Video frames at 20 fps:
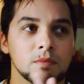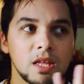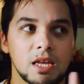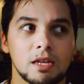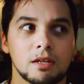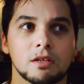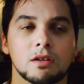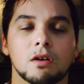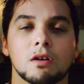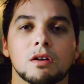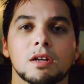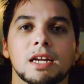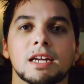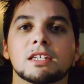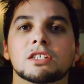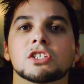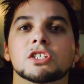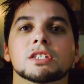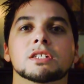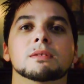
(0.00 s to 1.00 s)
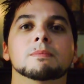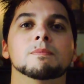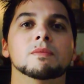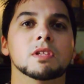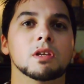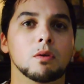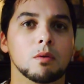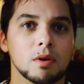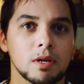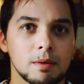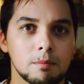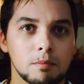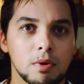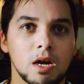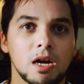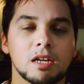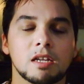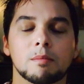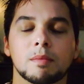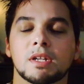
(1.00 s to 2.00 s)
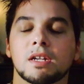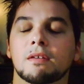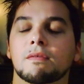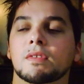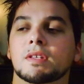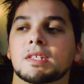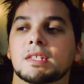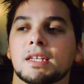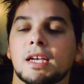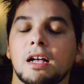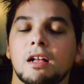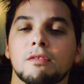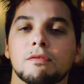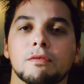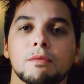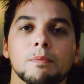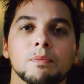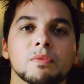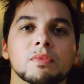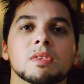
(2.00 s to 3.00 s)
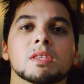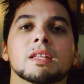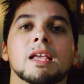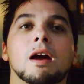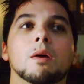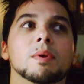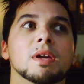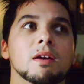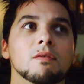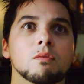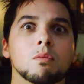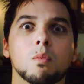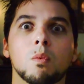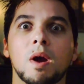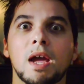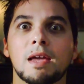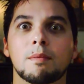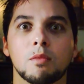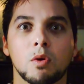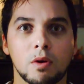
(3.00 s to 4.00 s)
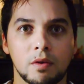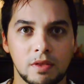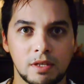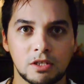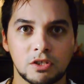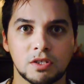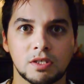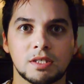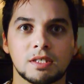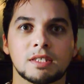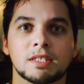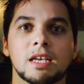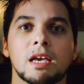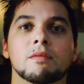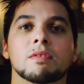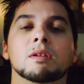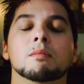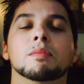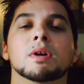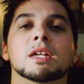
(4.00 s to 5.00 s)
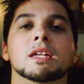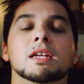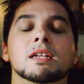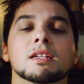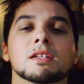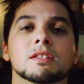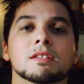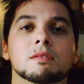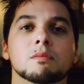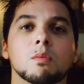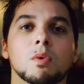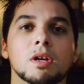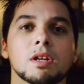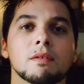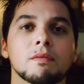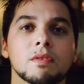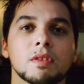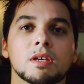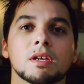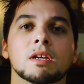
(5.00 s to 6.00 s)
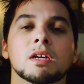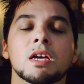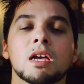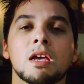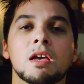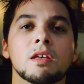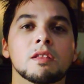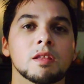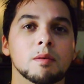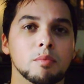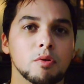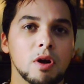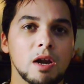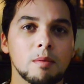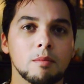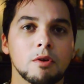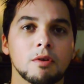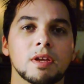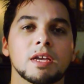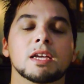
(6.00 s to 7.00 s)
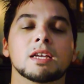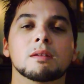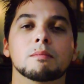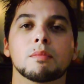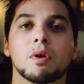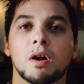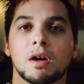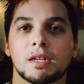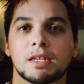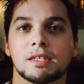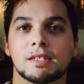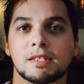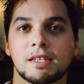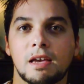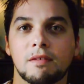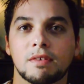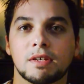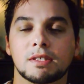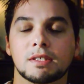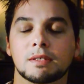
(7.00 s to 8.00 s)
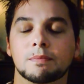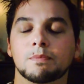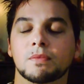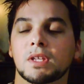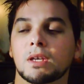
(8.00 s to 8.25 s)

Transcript: incarnation or embodiment of the self. Now, we have way more than just the seven, but it is one of the, the primary in body sevens,